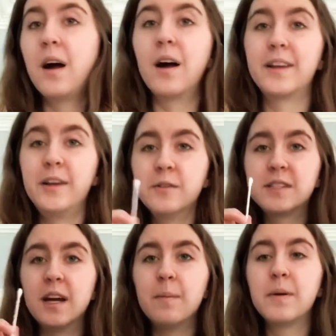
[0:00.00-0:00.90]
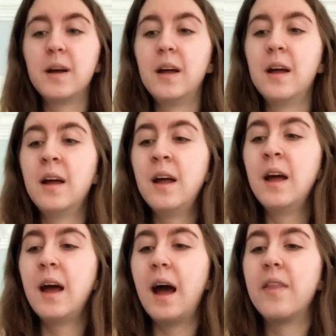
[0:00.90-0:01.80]
a Q-tip,
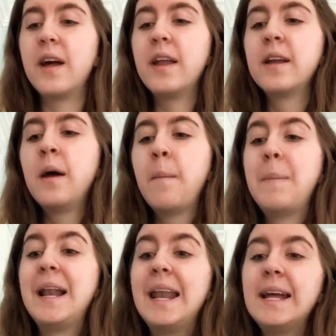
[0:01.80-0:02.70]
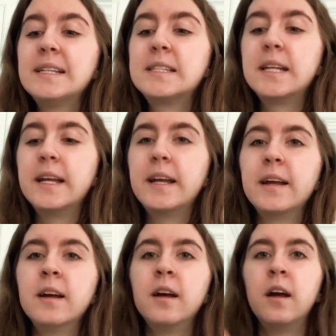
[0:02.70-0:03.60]
and then
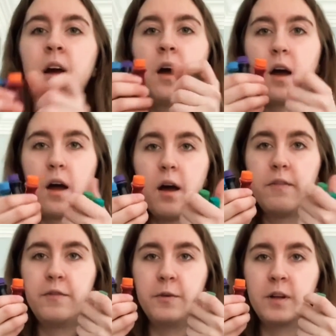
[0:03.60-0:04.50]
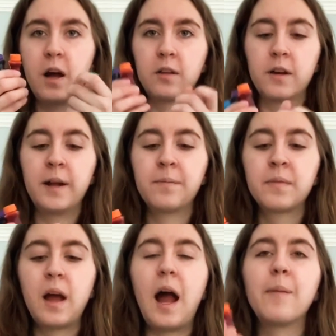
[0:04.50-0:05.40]
plenty of food coloring.
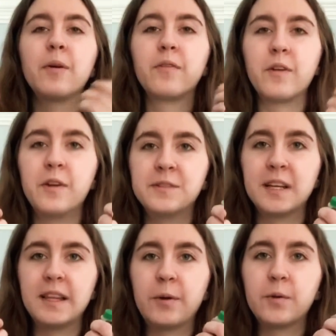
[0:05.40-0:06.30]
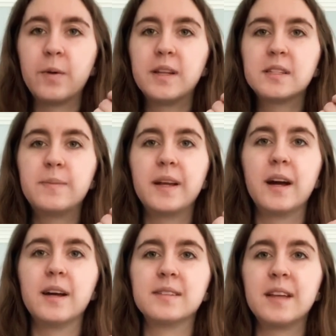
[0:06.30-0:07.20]
I prefer using liquid ones
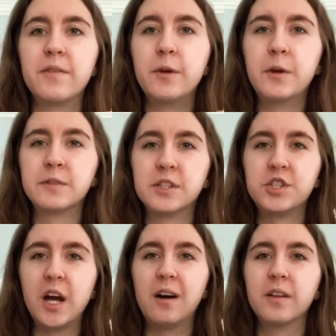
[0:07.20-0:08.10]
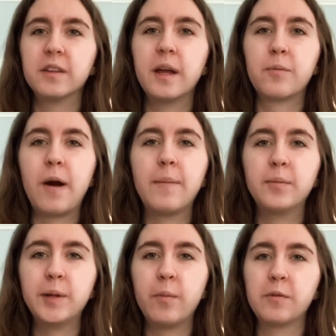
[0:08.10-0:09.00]
because if you use a gel, it
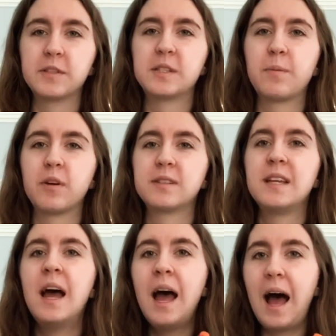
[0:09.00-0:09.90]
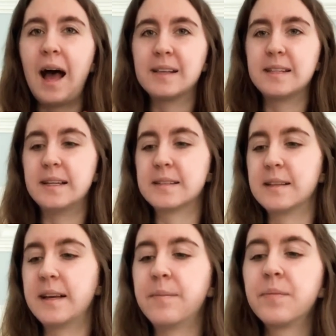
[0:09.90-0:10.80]
probably won't disperse as
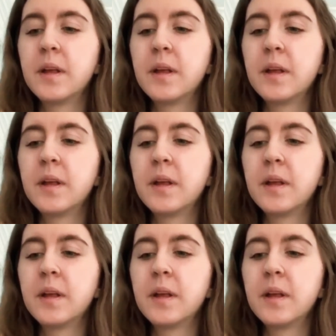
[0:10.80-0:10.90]
easily.